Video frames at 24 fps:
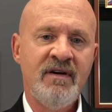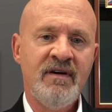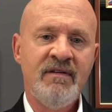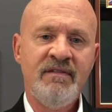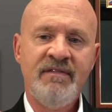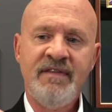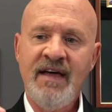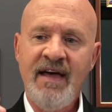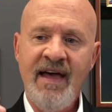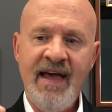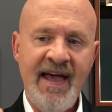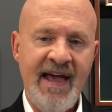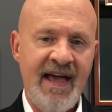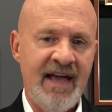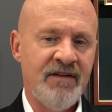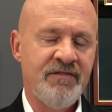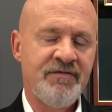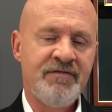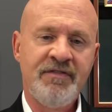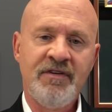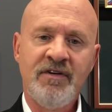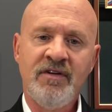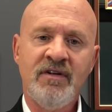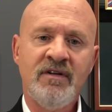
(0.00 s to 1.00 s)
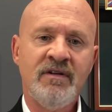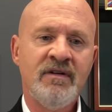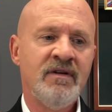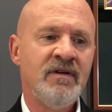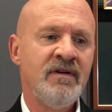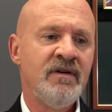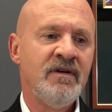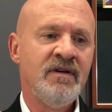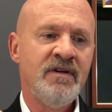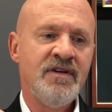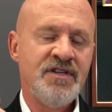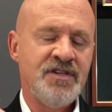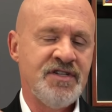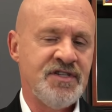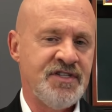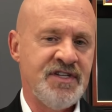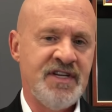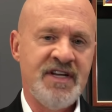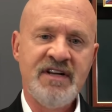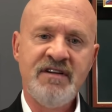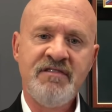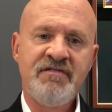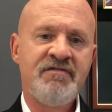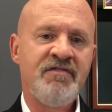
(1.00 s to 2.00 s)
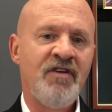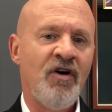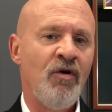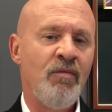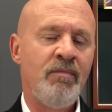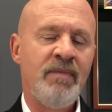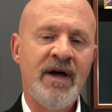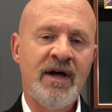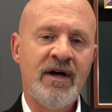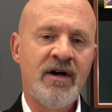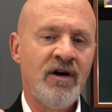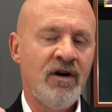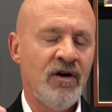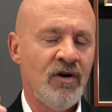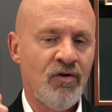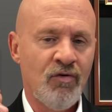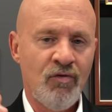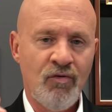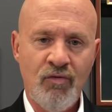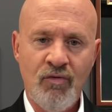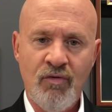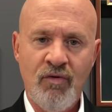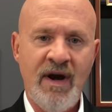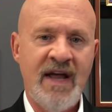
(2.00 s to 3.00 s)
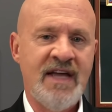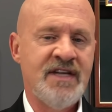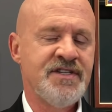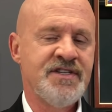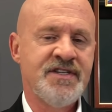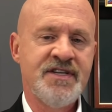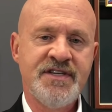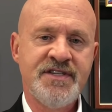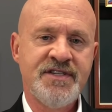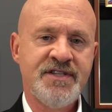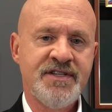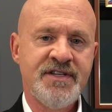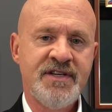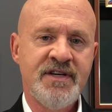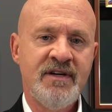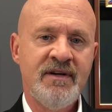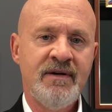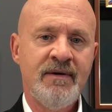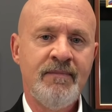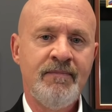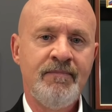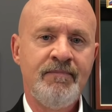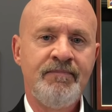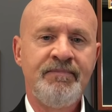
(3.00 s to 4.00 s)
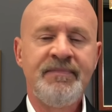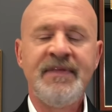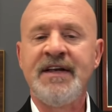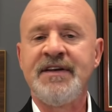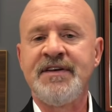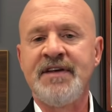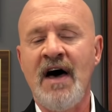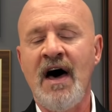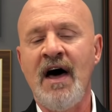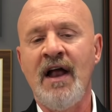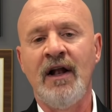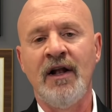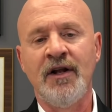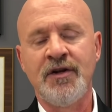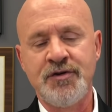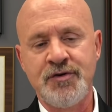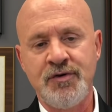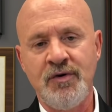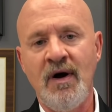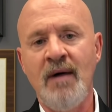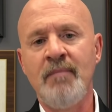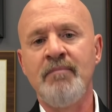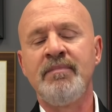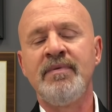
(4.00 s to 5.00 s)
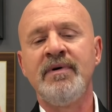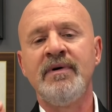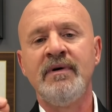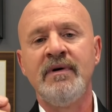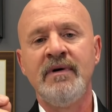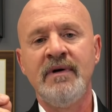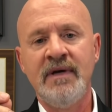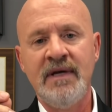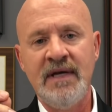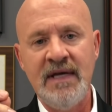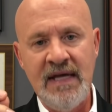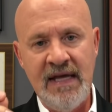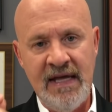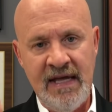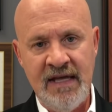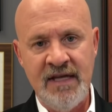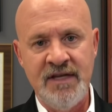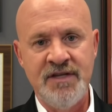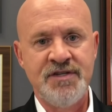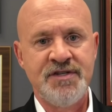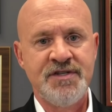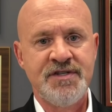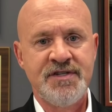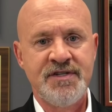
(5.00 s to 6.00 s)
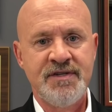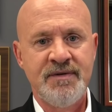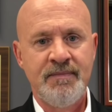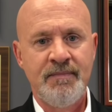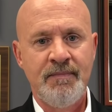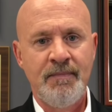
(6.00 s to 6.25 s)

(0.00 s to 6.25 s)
the hateful, xenophobic racist that Donald Trump is.